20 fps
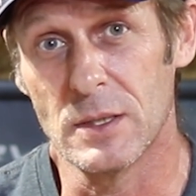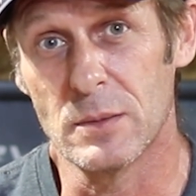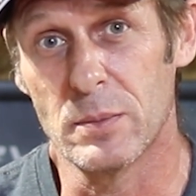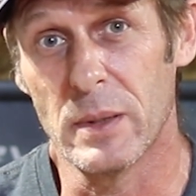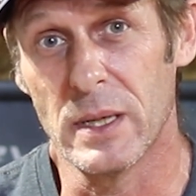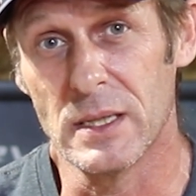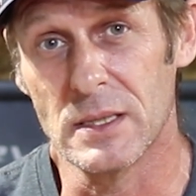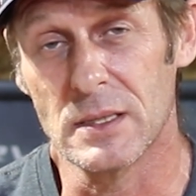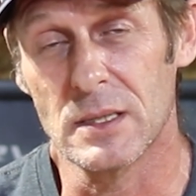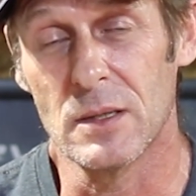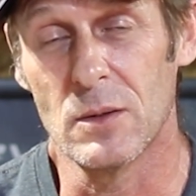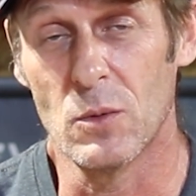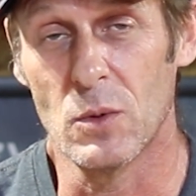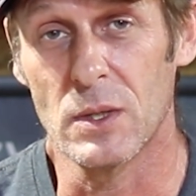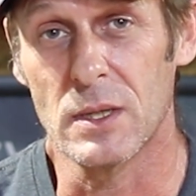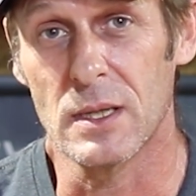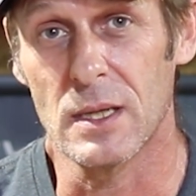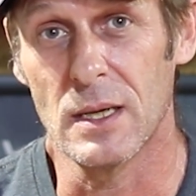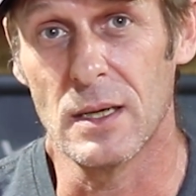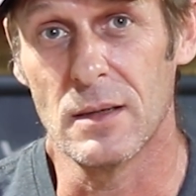is basically
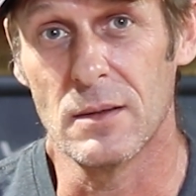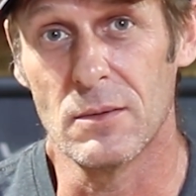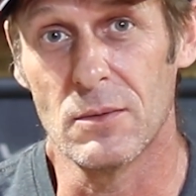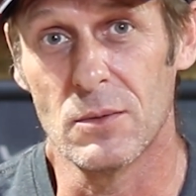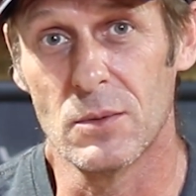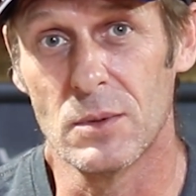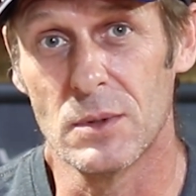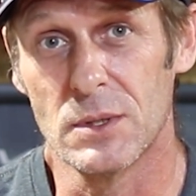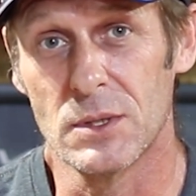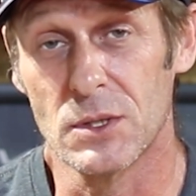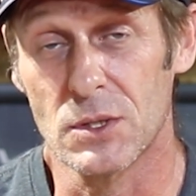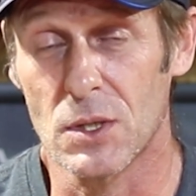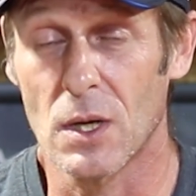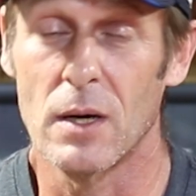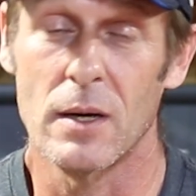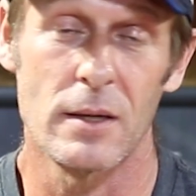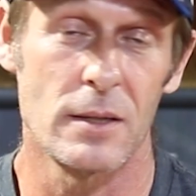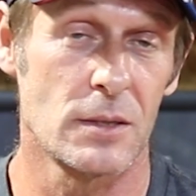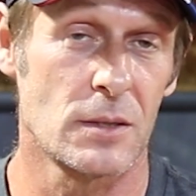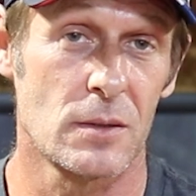what they were, just
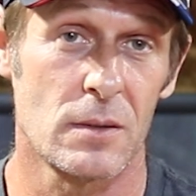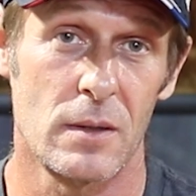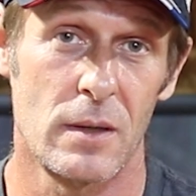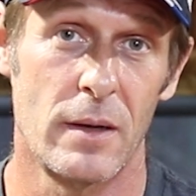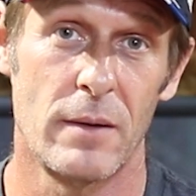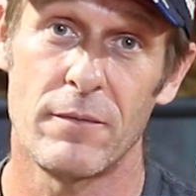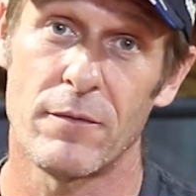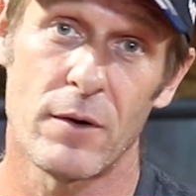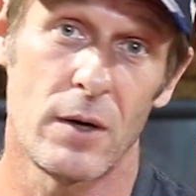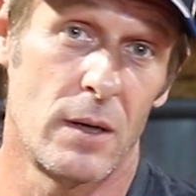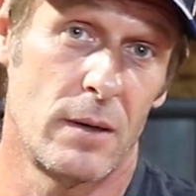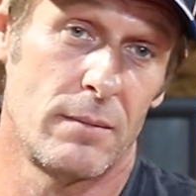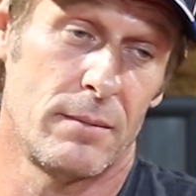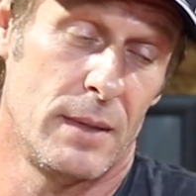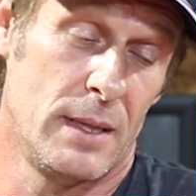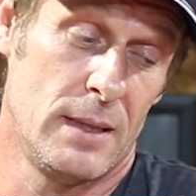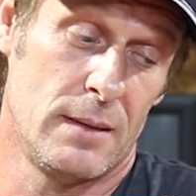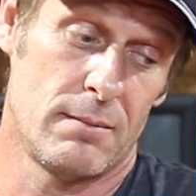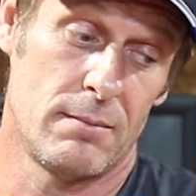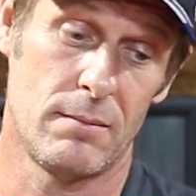honest and upfront.
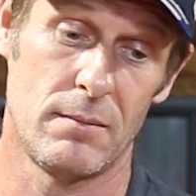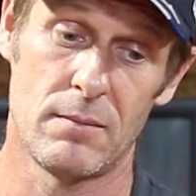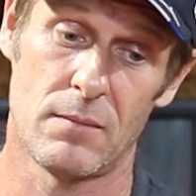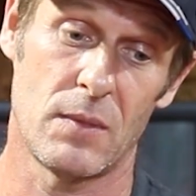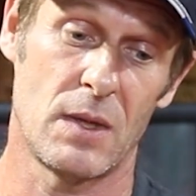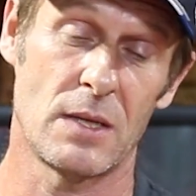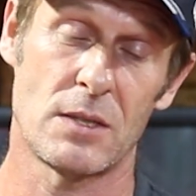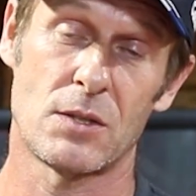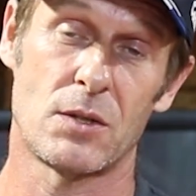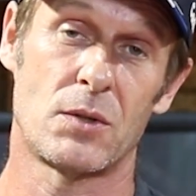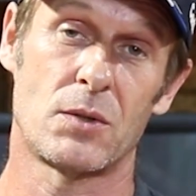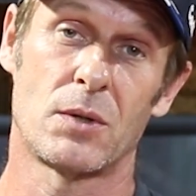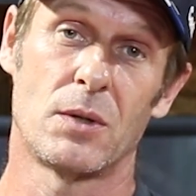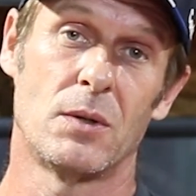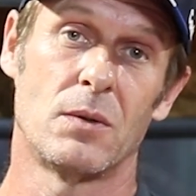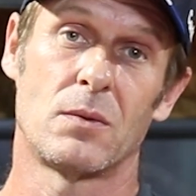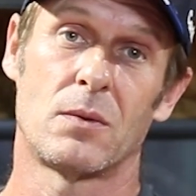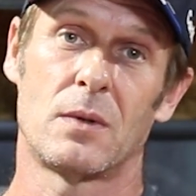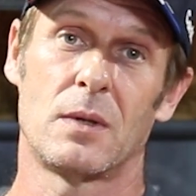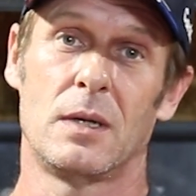And that's the
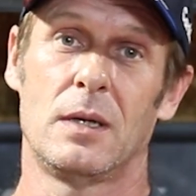truth.